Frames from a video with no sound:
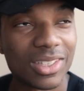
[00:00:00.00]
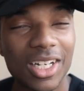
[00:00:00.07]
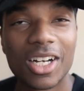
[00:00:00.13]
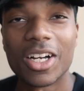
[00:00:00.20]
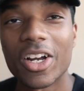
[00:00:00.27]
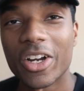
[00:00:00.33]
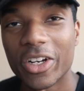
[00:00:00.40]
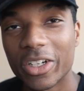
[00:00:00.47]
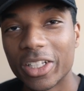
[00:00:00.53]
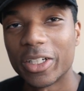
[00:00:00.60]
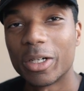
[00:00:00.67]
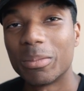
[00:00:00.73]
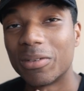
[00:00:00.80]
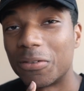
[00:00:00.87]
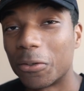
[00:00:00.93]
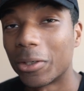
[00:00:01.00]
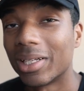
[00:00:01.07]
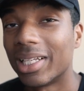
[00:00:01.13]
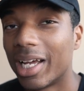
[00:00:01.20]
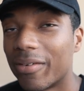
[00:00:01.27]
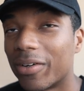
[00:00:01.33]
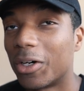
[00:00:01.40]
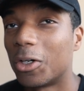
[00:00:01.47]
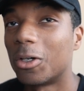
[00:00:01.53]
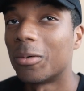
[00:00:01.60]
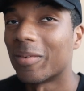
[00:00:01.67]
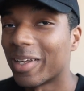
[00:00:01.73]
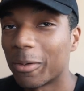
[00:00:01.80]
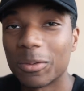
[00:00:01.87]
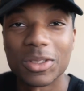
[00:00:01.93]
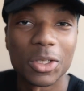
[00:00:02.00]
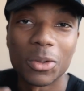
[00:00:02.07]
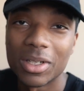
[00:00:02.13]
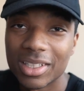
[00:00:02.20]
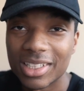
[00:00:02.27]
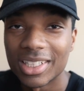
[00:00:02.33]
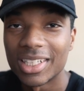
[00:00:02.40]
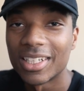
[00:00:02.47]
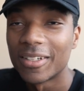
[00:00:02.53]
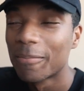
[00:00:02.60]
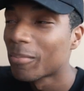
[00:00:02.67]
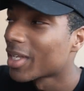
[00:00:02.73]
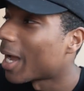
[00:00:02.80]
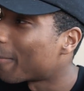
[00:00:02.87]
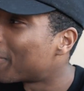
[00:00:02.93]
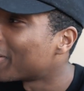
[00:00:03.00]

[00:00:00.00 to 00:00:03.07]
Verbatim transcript: vlog earlier before I left home, and it was going good. I